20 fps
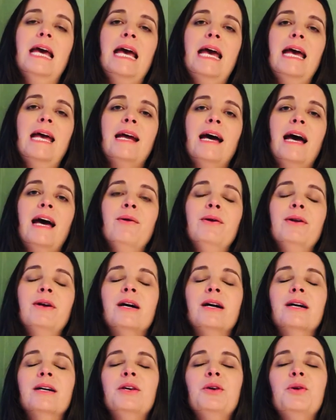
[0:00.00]
And I would
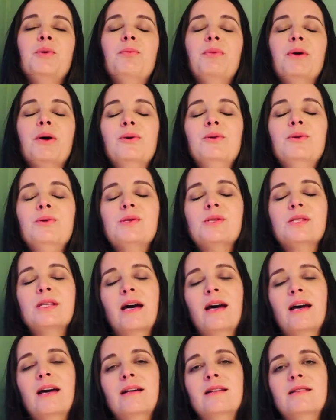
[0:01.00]
argue both
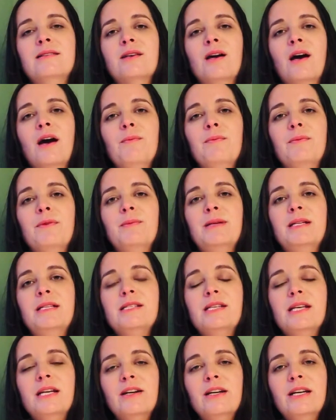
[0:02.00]
sides,
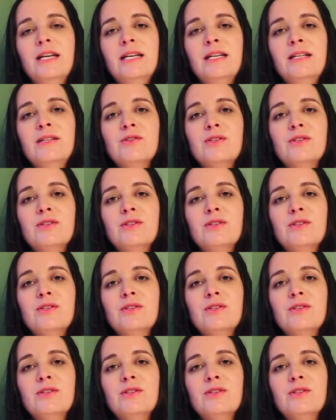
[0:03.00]
complementarian,